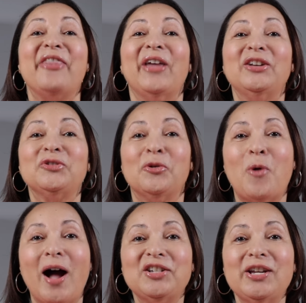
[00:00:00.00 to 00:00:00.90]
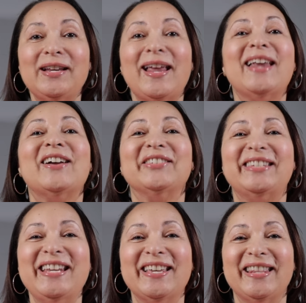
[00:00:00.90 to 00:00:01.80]
Thanks for watching, and I'll
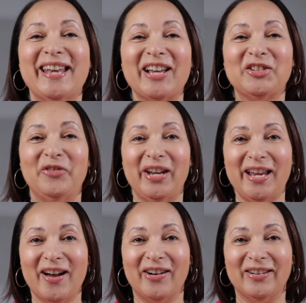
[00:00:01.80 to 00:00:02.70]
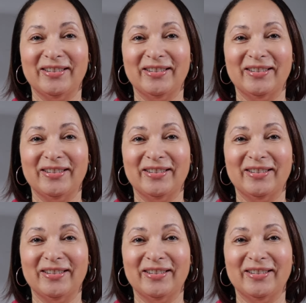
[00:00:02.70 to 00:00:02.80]
see you in the next video.